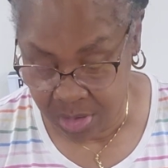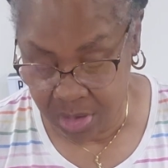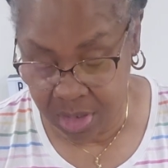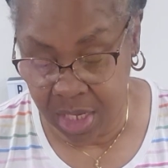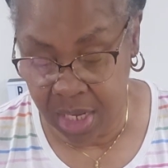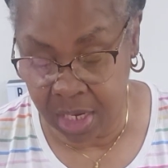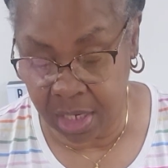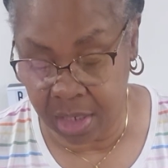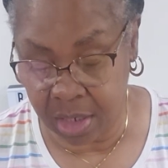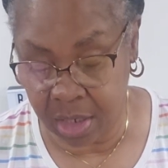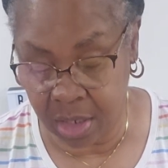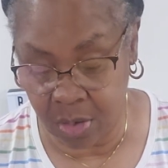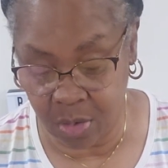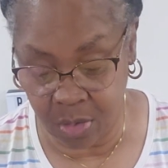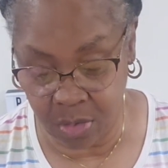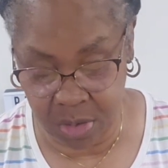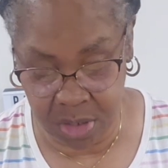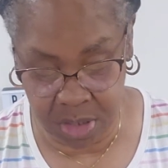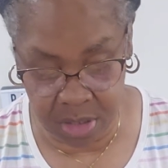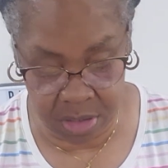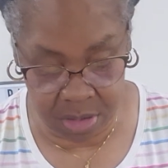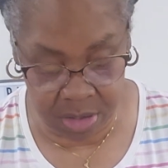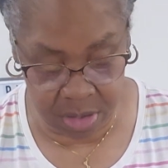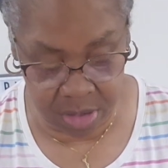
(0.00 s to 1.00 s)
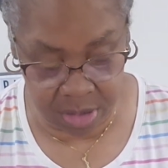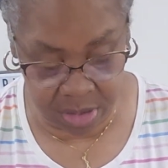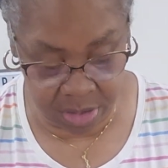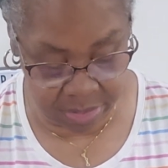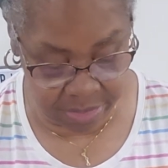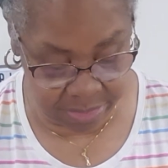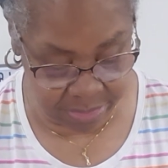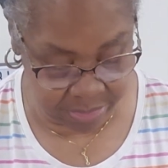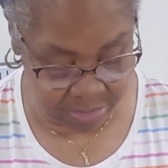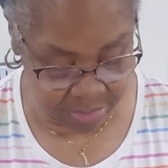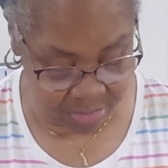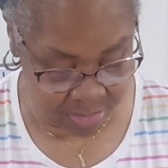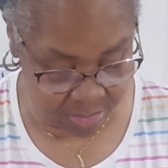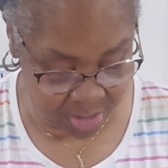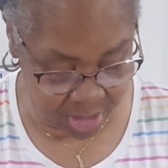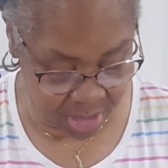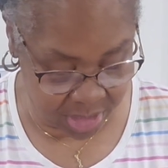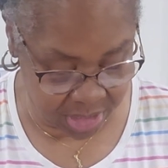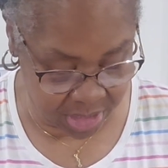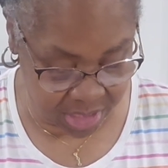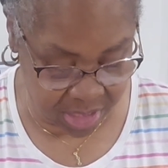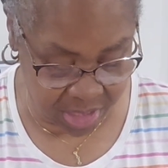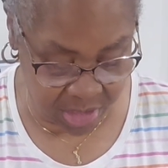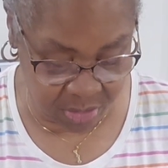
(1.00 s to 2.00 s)
that closes, that
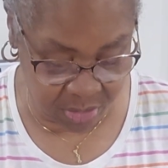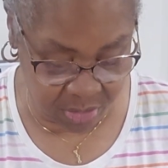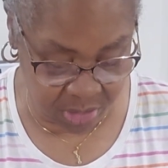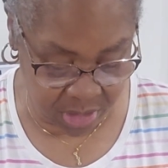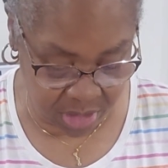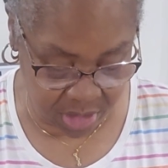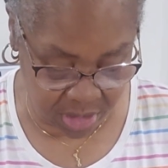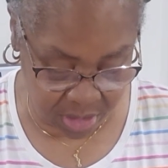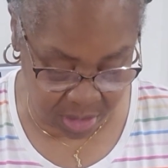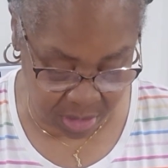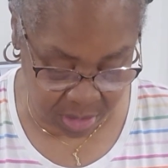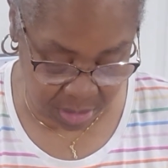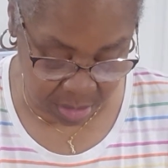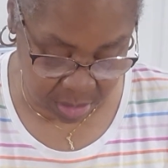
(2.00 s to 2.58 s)
seals it.